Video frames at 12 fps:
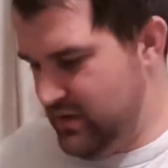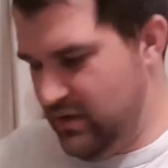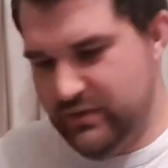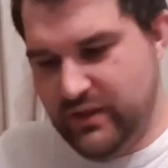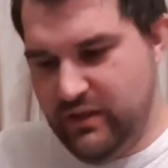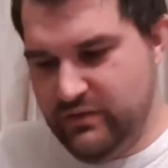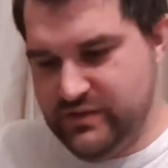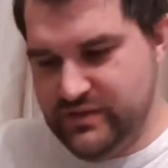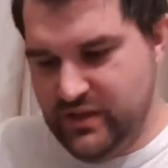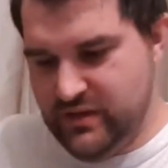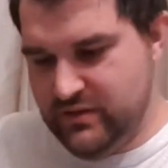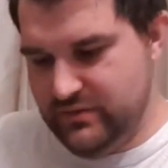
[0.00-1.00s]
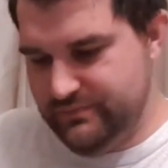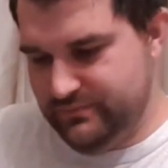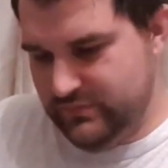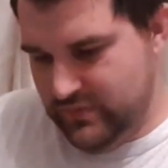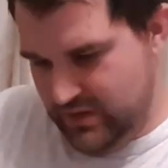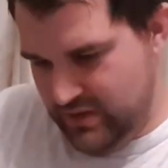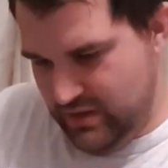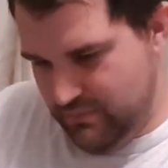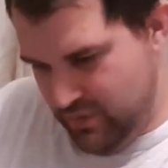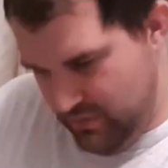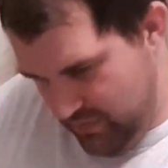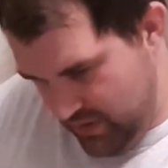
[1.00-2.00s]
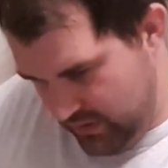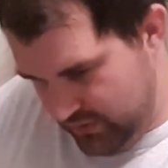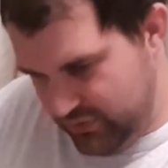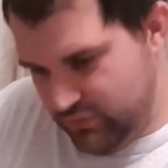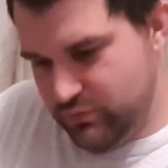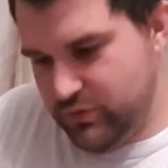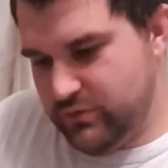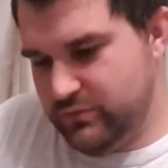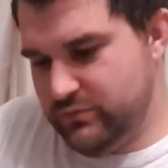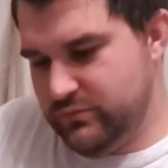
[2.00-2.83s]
cut down the setup. That might be a logical box.